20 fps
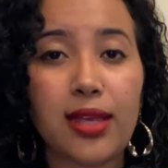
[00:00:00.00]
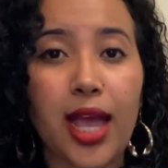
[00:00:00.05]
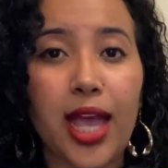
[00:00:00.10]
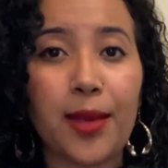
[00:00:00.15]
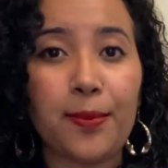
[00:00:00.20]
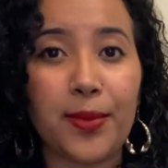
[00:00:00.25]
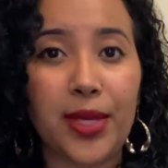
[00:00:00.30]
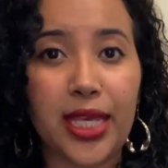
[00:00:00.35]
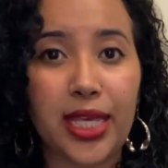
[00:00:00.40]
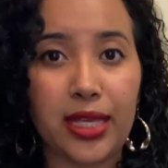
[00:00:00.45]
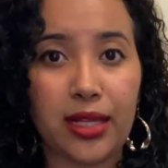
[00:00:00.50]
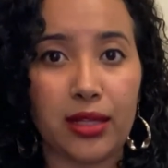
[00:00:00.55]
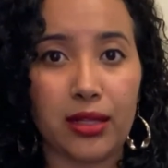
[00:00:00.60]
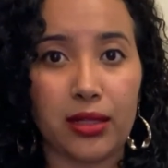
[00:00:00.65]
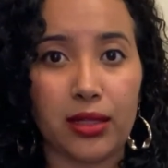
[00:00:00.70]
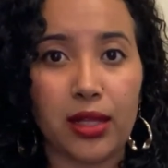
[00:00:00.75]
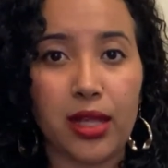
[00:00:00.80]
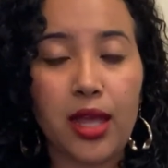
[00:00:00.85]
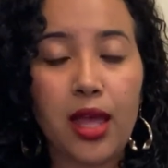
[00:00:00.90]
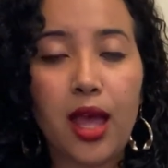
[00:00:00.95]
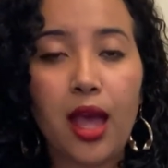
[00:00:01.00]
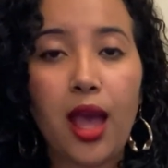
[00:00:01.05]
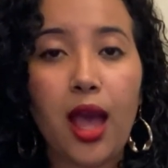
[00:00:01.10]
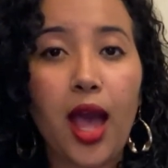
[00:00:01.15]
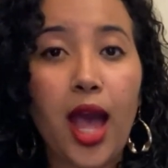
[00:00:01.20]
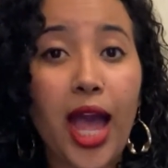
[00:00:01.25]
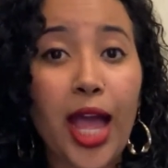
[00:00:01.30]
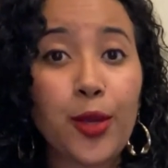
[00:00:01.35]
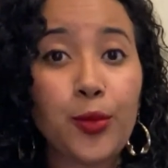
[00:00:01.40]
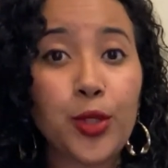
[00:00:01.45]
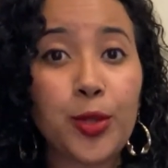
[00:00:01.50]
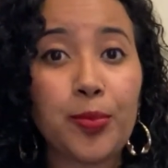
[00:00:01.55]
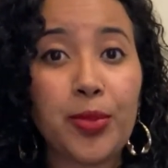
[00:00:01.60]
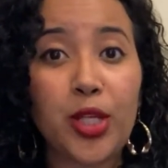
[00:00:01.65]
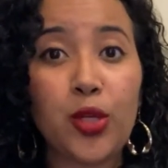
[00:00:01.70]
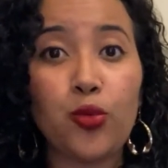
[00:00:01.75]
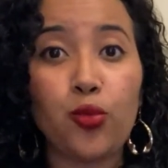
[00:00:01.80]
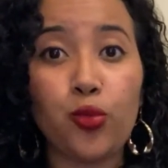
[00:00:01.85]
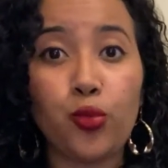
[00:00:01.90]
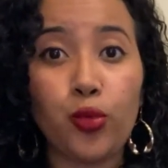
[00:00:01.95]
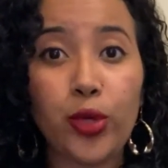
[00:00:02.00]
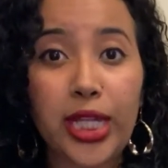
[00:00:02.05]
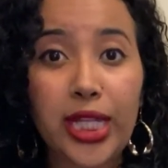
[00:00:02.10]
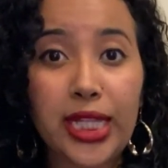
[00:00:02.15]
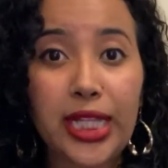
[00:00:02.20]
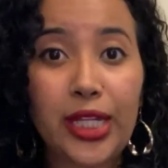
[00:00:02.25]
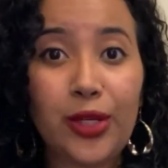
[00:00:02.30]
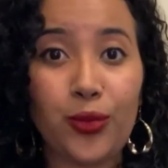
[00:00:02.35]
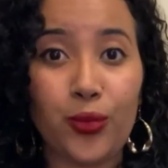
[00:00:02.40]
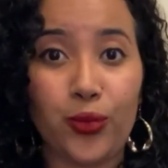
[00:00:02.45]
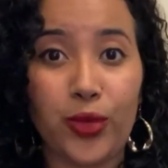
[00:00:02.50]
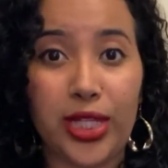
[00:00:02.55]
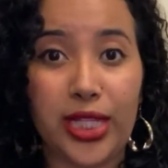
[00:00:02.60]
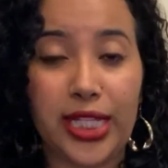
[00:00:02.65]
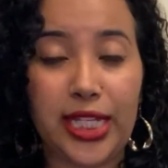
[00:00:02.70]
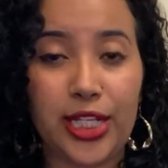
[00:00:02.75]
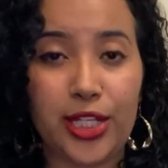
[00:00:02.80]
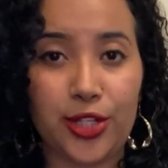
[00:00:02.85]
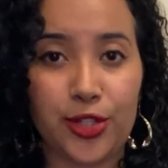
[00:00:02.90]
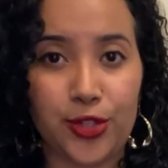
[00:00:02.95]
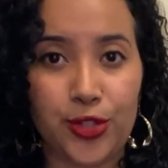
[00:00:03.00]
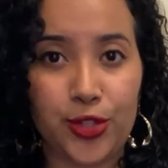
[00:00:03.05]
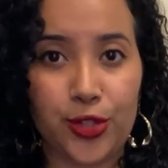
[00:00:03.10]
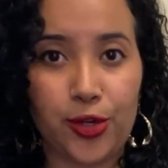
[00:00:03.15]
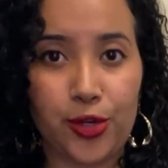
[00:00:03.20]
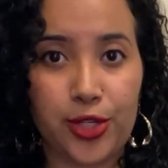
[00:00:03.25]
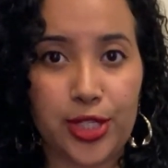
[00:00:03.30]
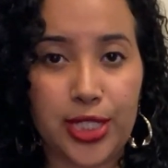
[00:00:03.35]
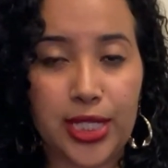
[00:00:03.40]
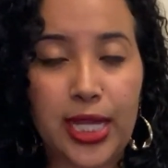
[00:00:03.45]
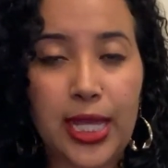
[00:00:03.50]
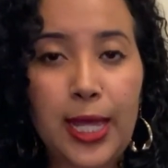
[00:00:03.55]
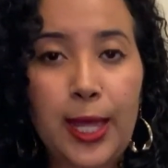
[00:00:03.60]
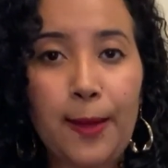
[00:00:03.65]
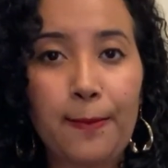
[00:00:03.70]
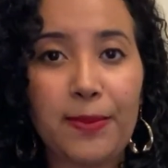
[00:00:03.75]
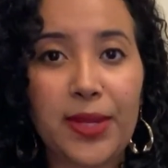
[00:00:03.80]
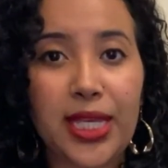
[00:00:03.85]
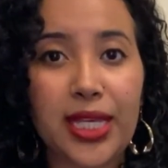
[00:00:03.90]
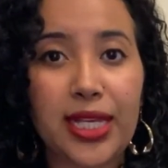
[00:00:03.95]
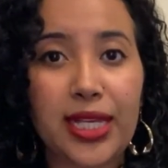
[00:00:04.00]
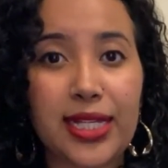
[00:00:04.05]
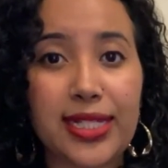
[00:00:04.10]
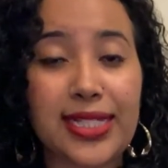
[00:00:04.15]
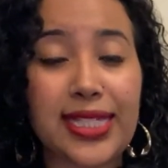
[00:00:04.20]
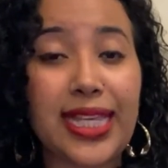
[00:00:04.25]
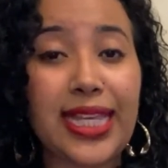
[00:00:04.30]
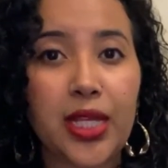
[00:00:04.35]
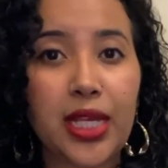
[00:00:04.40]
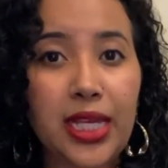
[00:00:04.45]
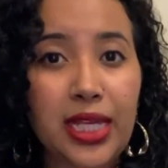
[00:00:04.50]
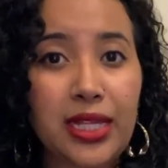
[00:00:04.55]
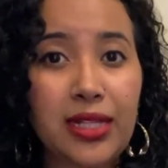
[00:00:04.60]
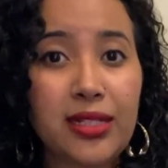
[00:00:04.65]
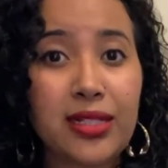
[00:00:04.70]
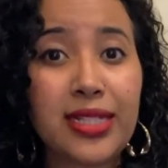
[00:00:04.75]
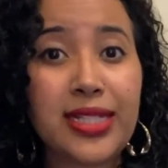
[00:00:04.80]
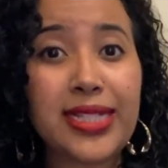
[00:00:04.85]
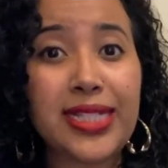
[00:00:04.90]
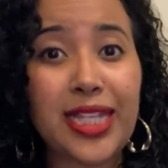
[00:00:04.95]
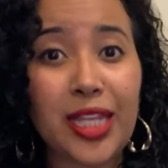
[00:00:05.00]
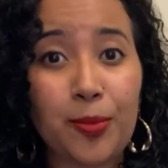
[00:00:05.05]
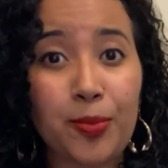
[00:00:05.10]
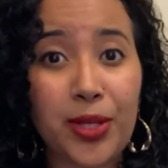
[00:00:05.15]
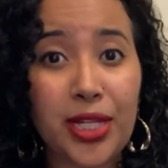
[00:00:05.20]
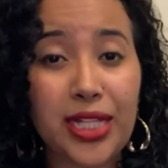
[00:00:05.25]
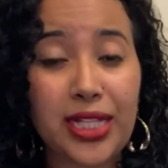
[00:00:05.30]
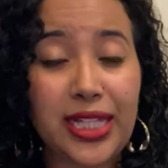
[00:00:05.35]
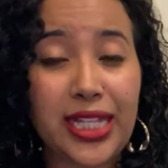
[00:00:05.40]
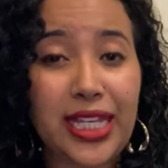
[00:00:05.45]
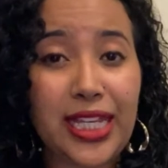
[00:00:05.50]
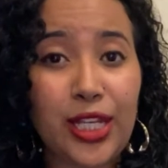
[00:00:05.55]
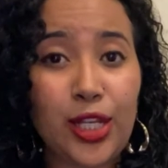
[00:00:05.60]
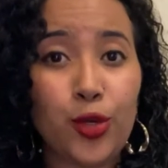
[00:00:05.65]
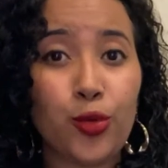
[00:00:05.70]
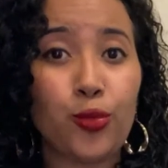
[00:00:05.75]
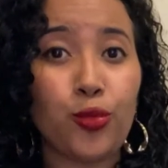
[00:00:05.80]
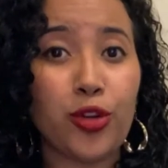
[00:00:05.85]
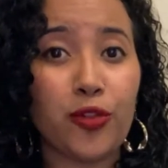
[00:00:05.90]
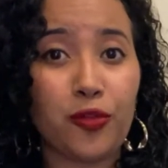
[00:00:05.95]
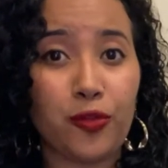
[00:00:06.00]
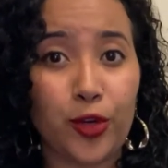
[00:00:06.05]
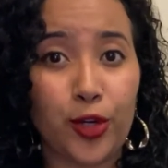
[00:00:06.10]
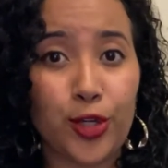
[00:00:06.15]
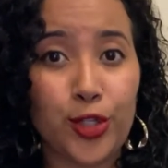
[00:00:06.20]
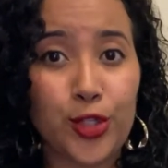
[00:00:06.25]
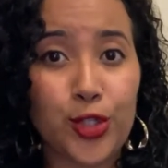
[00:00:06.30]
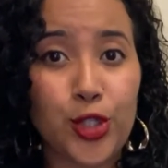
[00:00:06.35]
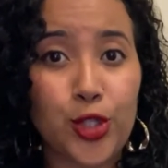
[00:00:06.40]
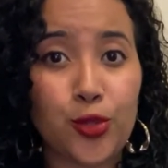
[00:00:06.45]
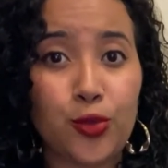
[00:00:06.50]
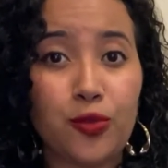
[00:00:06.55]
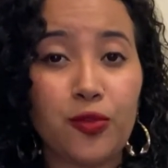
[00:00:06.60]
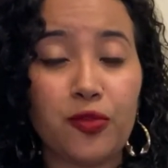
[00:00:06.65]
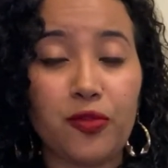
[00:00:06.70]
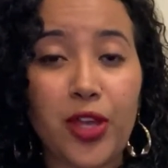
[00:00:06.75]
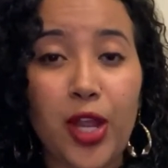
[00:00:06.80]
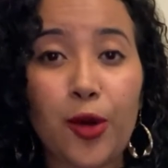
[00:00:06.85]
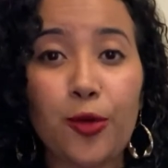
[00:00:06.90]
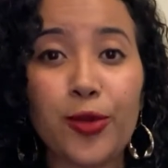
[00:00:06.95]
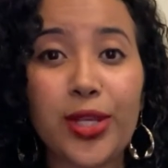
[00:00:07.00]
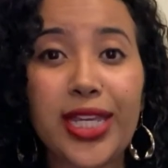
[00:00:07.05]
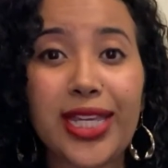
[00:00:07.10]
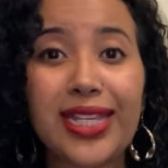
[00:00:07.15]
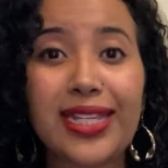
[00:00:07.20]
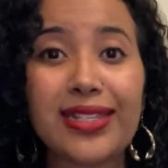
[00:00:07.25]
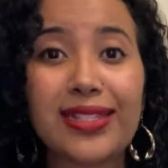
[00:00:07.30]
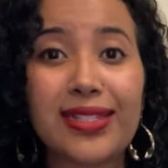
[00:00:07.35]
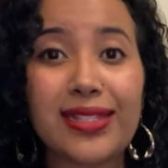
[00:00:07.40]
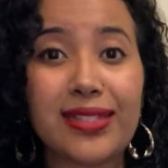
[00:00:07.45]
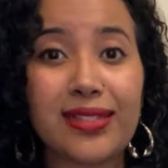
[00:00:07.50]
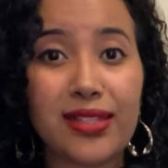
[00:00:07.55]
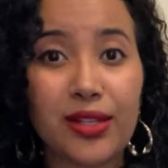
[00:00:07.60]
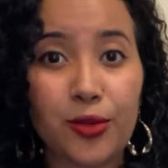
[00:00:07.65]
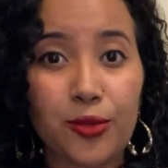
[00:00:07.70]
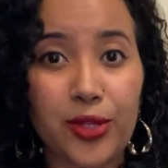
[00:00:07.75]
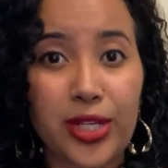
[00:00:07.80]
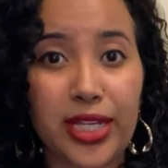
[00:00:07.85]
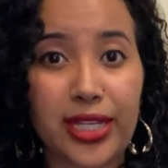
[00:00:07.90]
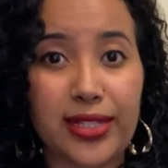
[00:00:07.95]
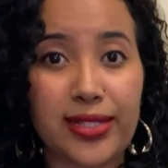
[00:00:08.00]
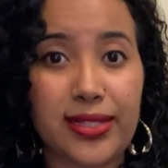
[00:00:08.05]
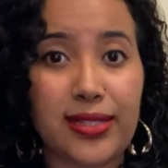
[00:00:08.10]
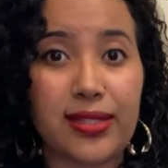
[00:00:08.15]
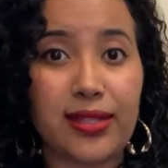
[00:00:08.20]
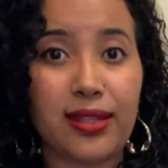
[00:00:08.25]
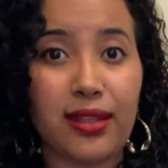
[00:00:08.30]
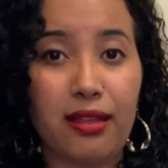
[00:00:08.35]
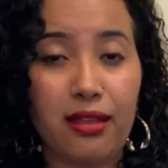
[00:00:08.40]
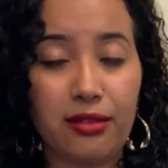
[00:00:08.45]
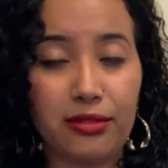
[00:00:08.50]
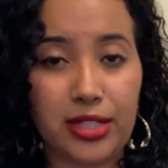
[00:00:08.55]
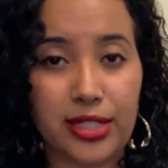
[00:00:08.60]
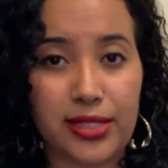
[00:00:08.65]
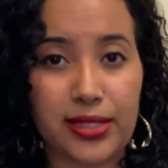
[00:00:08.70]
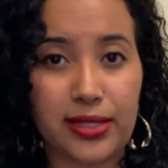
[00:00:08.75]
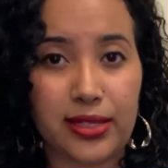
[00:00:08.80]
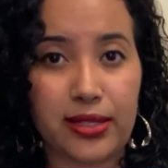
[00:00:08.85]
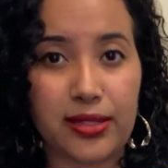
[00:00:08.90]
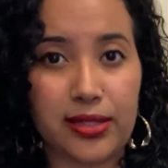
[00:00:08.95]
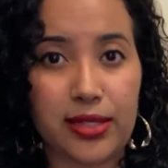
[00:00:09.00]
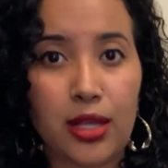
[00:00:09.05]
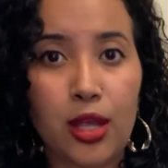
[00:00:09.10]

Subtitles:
I'm ill, I would be really, really concerned, because ill typically refers to very serious illnesses.